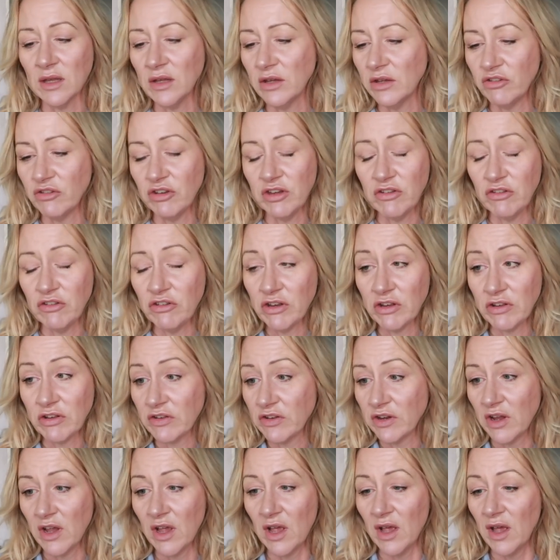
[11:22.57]
she's
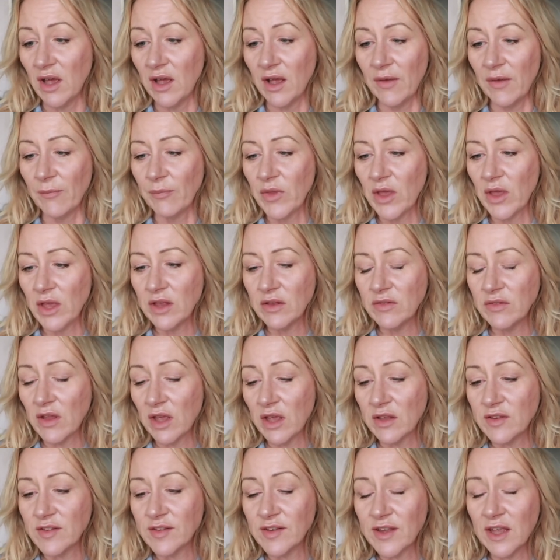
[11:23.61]
just,
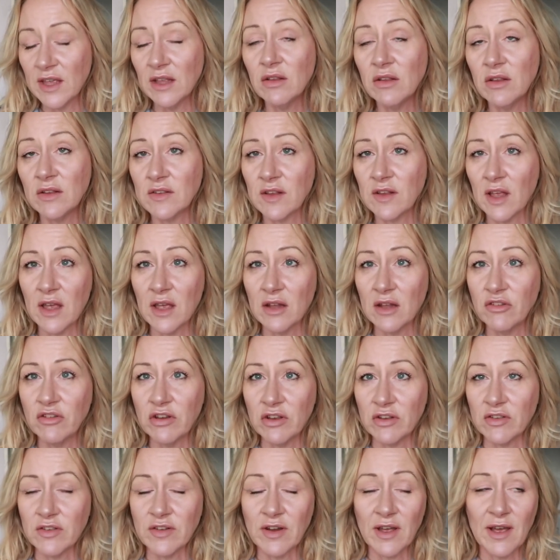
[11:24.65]
her skills are
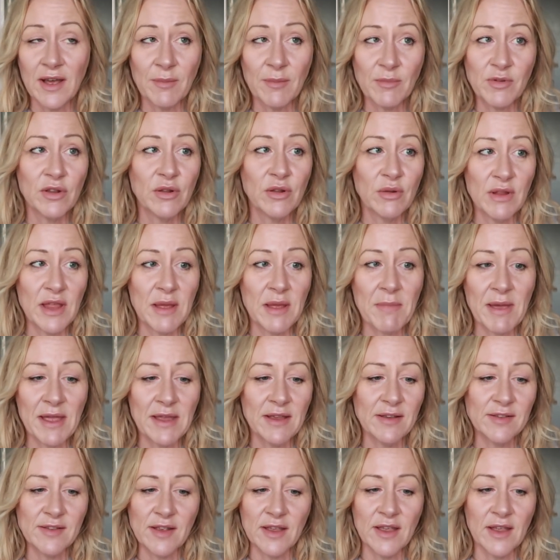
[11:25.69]
just absolutely
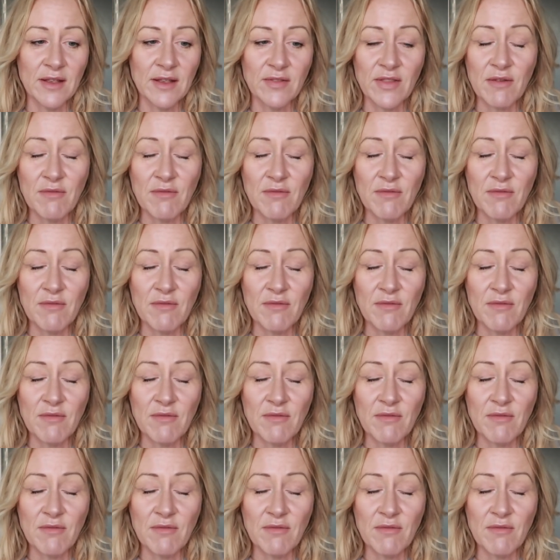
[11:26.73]
amazing.